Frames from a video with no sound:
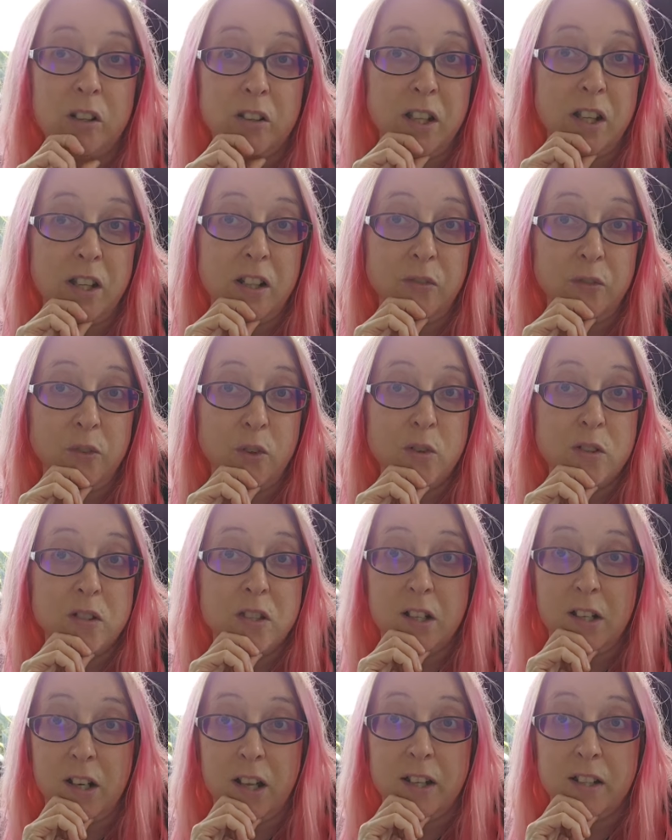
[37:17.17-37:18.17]
and then of course
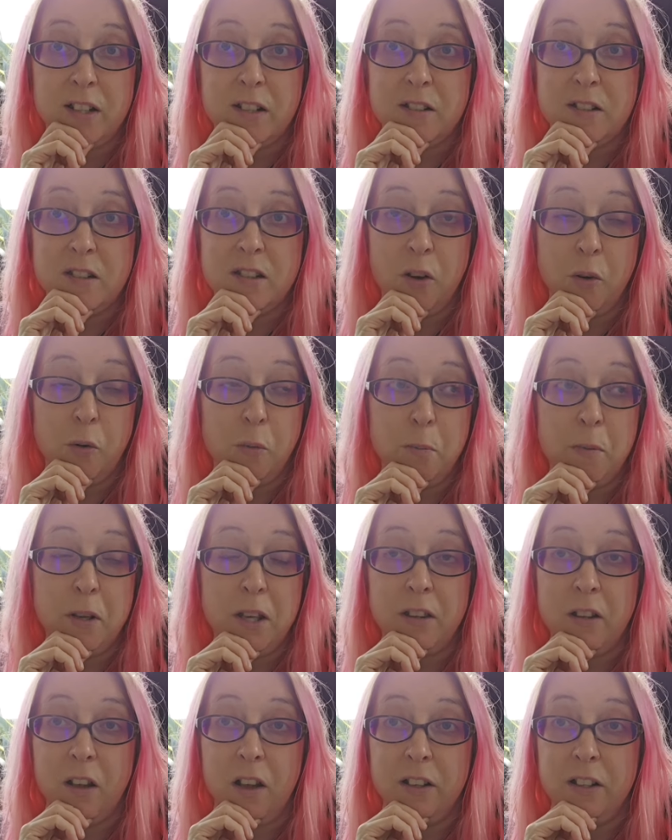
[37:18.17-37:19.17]
he like told me
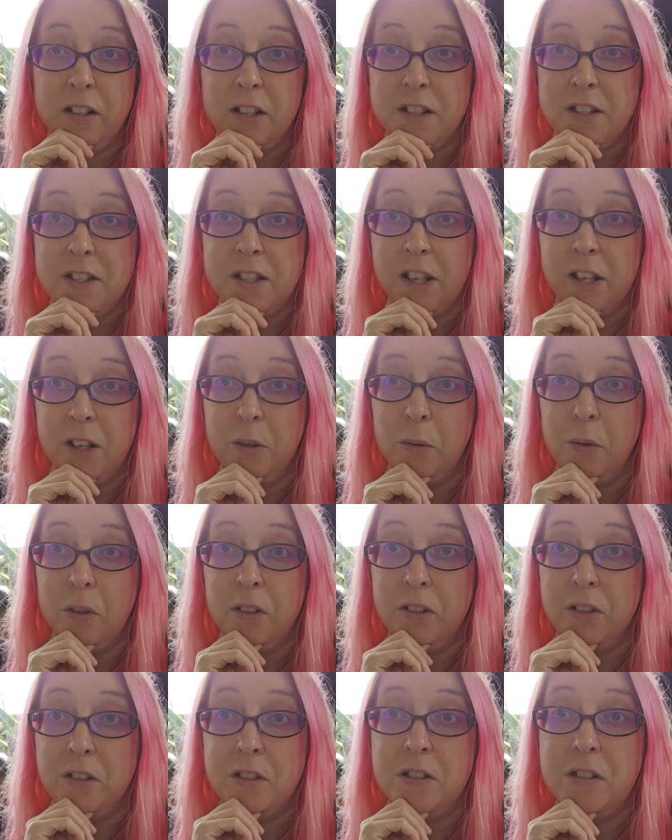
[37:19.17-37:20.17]
that I need to go
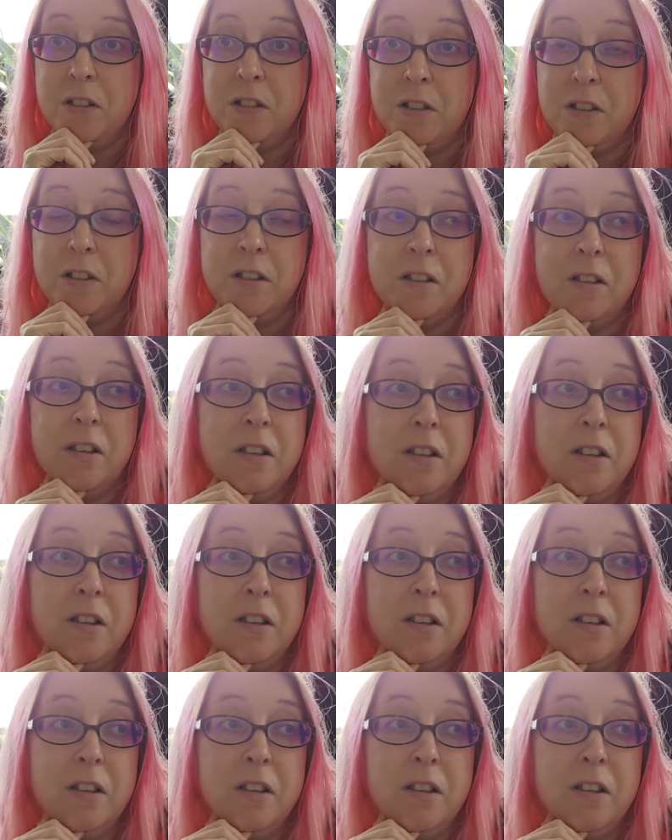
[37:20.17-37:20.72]
on to the